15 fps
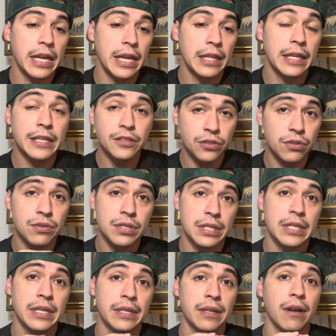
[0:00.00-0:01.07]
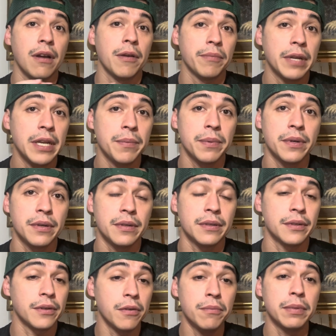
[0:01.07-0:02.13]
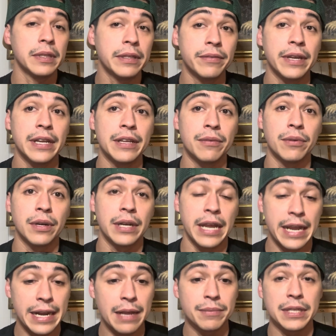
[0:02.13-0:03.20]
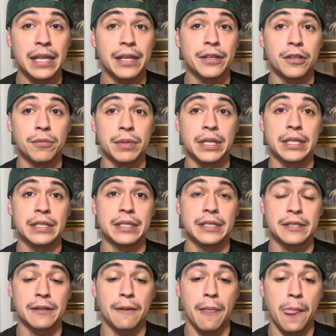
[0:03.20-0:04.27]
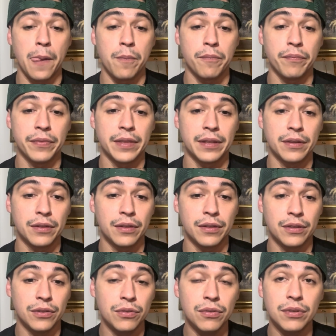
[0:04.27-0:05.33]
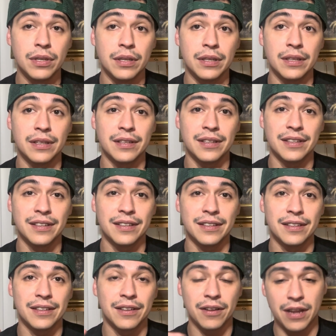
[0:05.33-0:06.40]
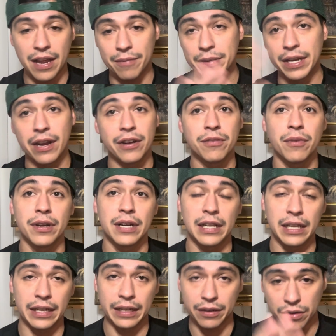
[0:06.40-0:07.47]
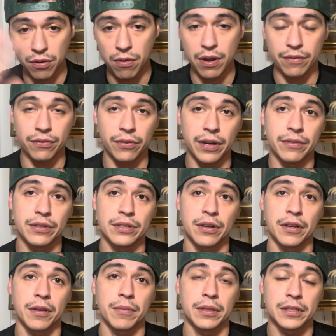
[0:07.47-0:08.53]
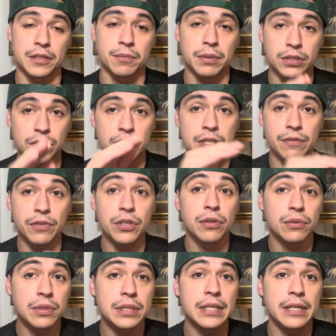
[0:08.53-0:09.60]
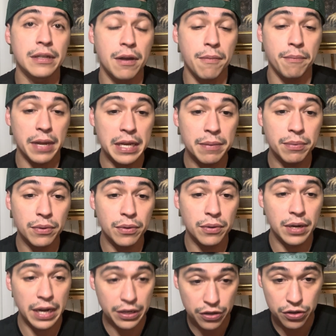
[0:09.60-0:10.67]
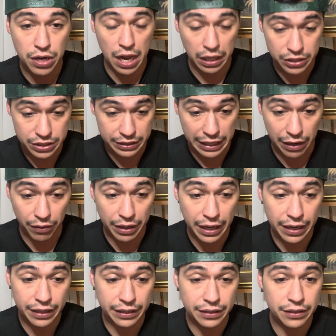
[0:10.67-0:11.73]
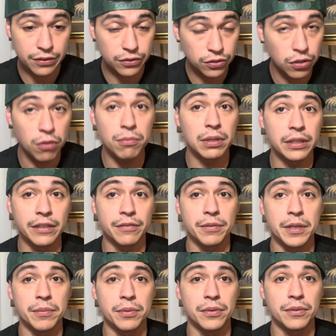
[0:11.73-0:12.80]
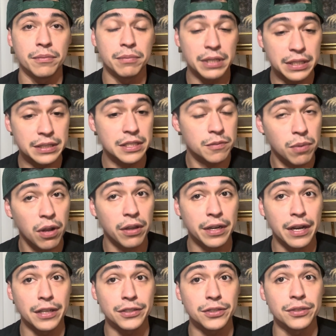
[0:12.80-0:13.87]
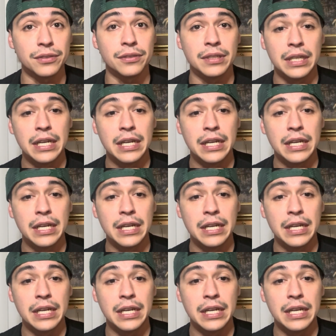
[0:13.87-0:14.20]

Unless you see it on paper, don't believe anyone. And I'm telling you because you can, I mean, I don't want to like go on forever talking about this, but just if you don't see it on paper and you're not staring at it, don't believe people because it's probably not true.